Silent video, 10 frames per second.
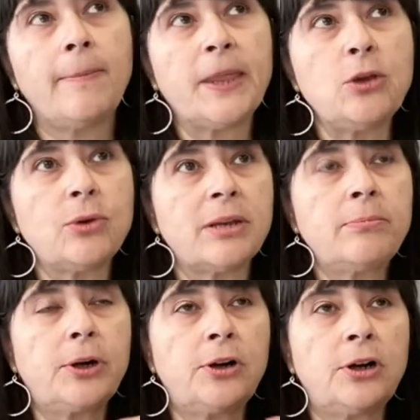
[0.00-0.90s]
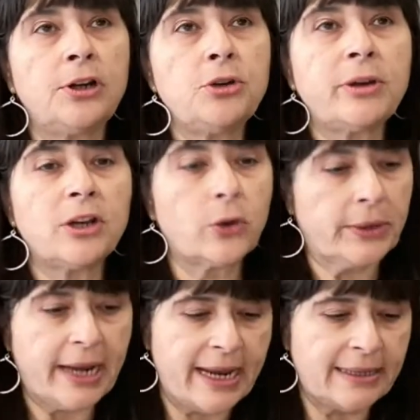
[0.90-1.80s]
You can
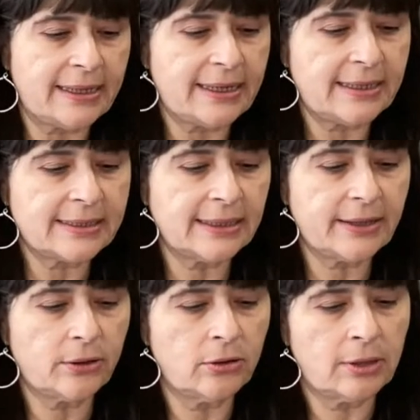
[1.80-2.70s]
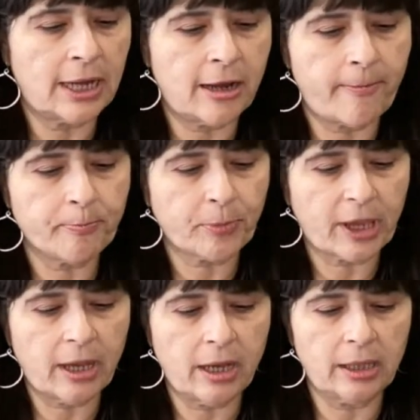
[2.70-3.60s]
create these little
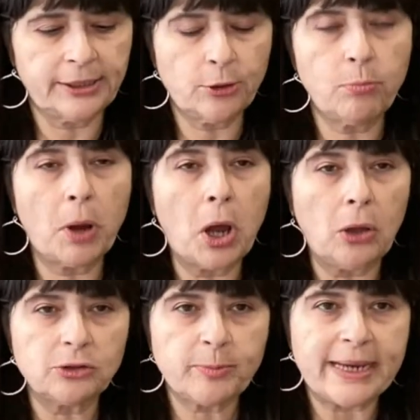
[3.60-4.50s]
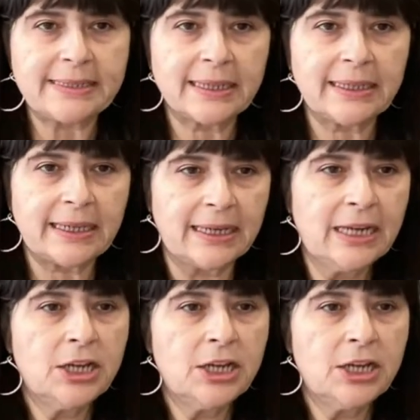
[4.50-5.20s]
balls, basically.